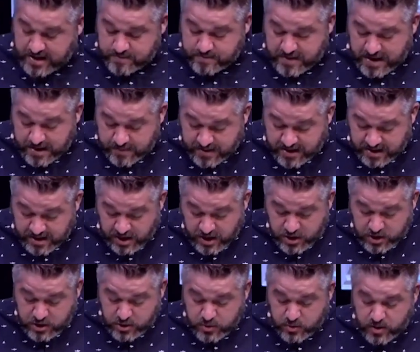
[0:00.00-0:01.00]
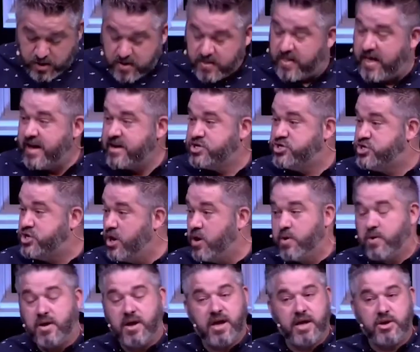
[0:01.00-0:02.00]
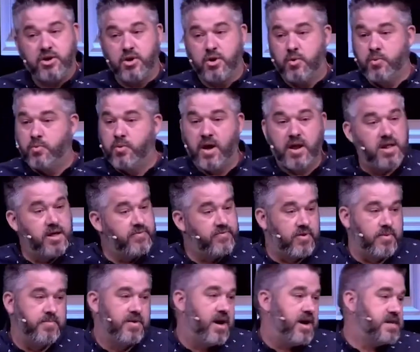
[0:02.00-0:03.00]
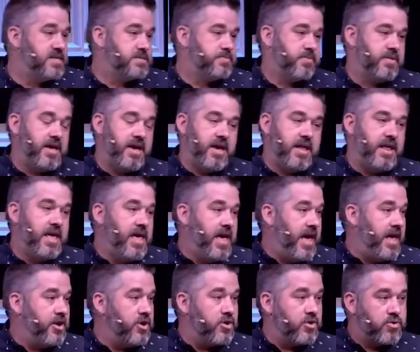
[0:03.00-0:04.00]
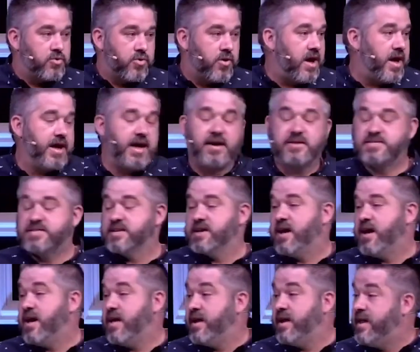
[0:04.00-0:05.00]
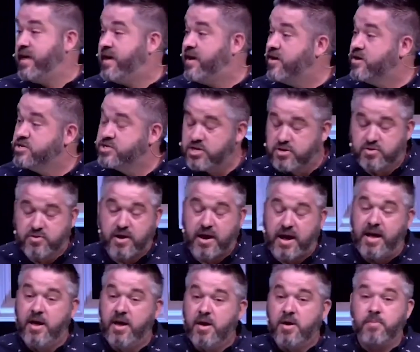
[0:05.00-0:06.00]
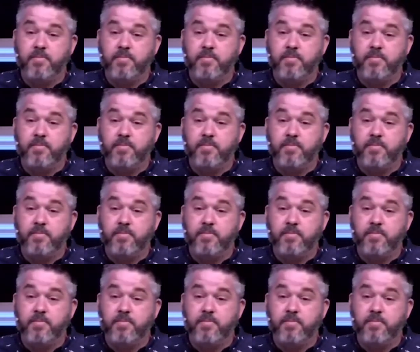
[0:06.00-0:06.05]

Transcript: And maybe you are like Jonah and you're running from God's plan and you're crying out to God and he hears your cry.